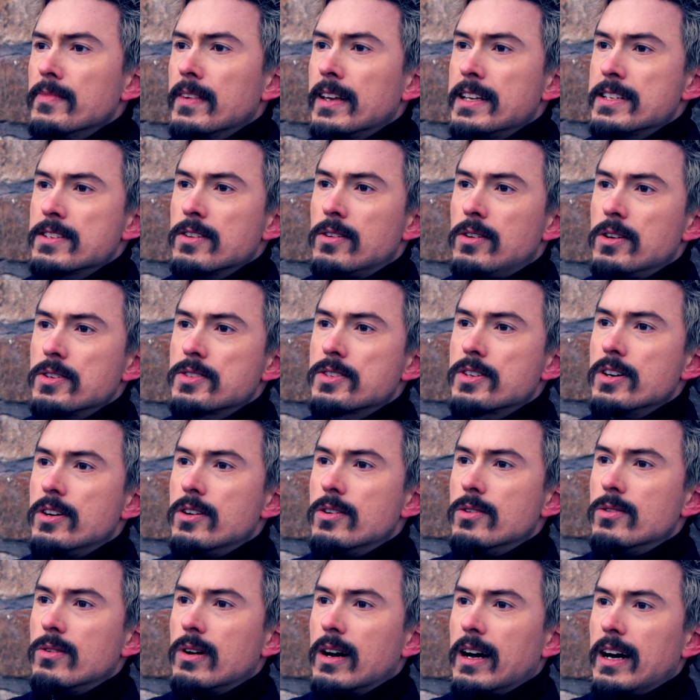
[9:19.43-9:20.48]
is
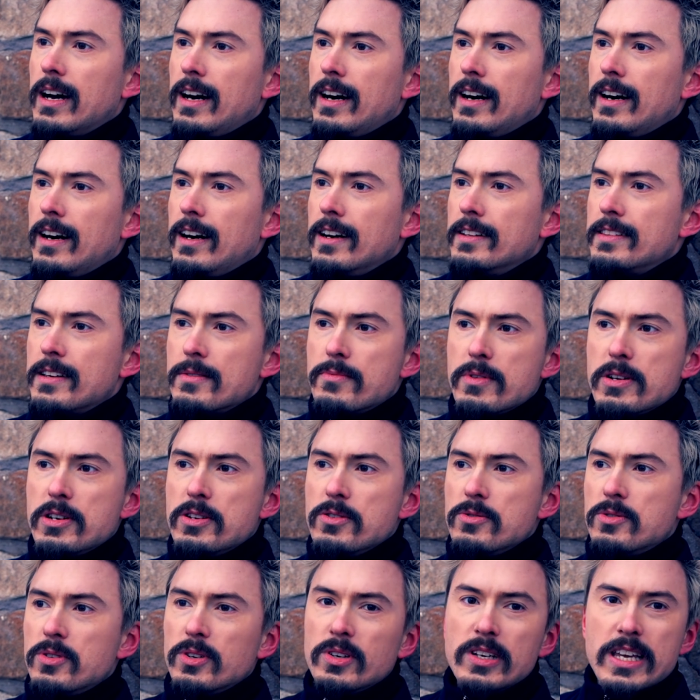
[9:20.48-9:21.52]
also that we
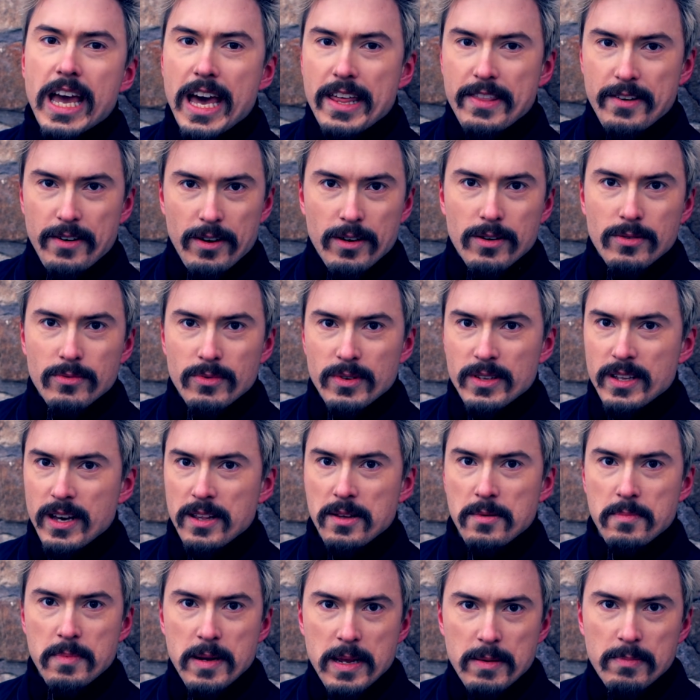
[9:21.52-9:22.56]
do together with
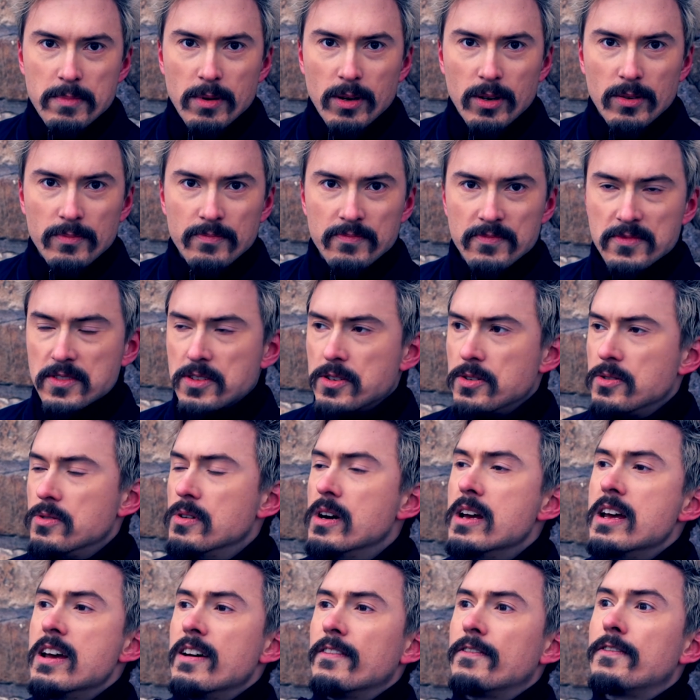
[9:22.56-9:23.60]
other people
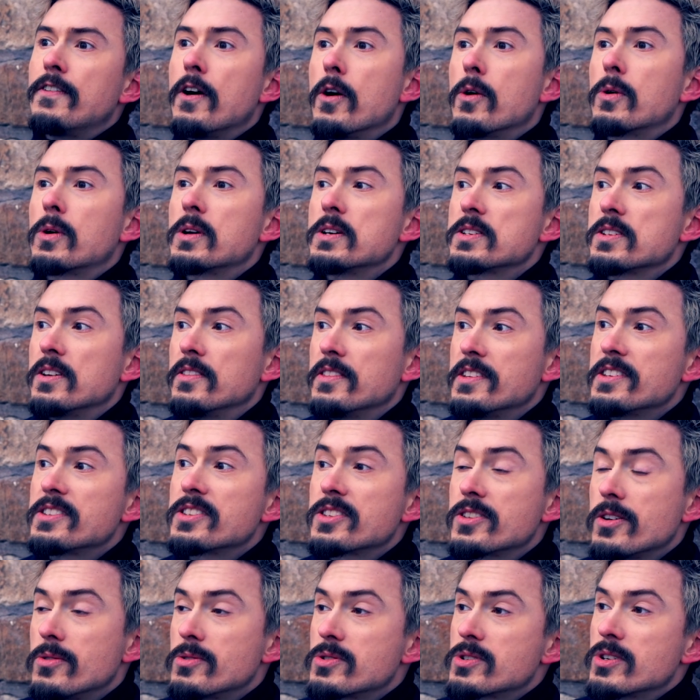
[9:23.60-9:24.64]
to focus on the
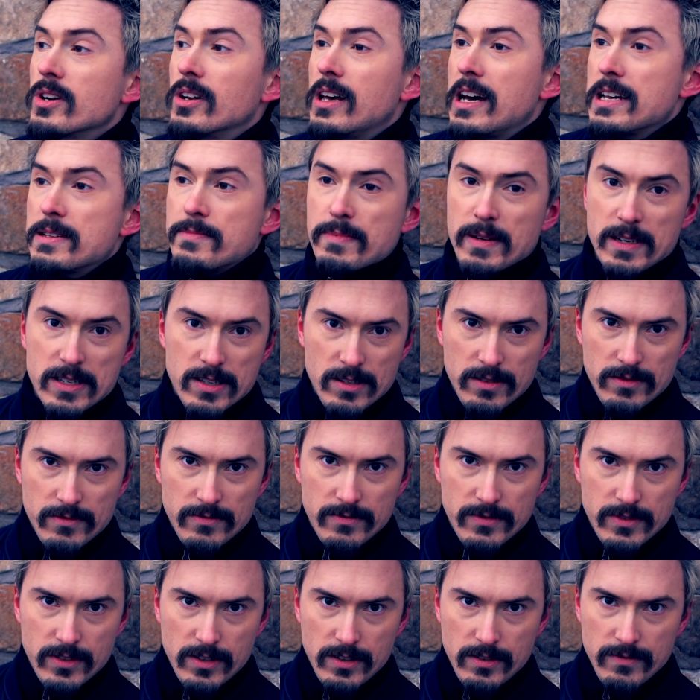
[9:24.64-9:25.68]
social aspects
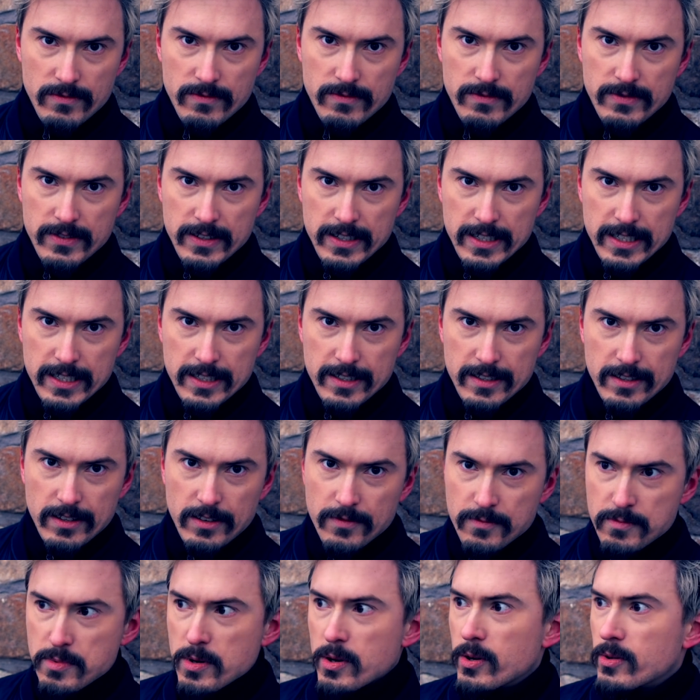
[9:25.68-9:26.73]

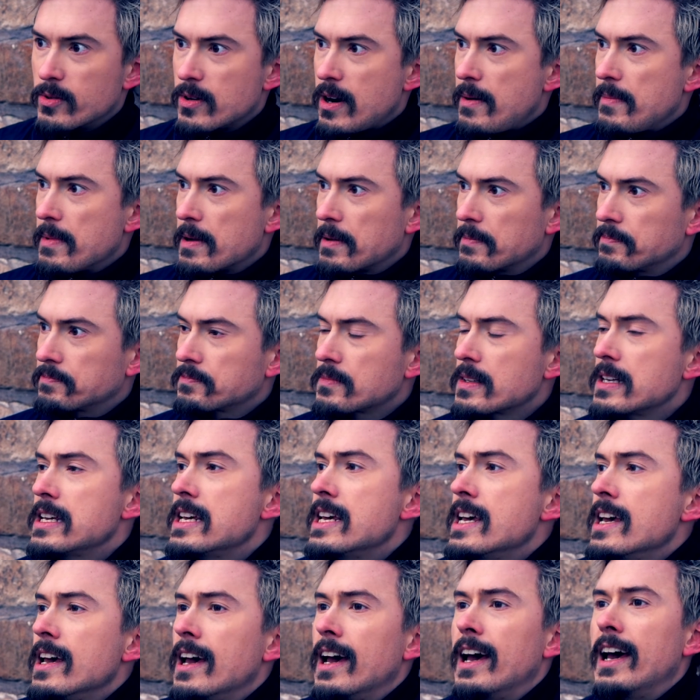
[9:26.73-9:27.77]
of programming.
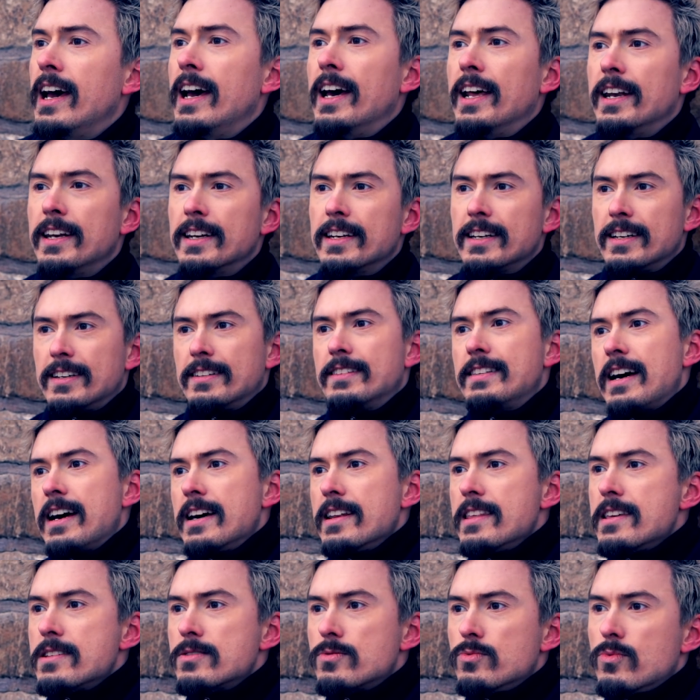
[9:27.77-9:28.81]
And
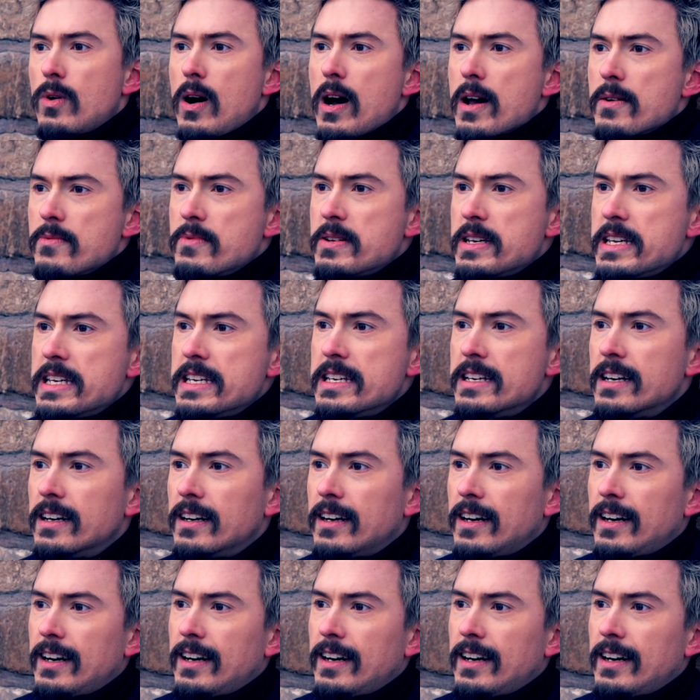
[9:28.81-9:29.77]
that is why we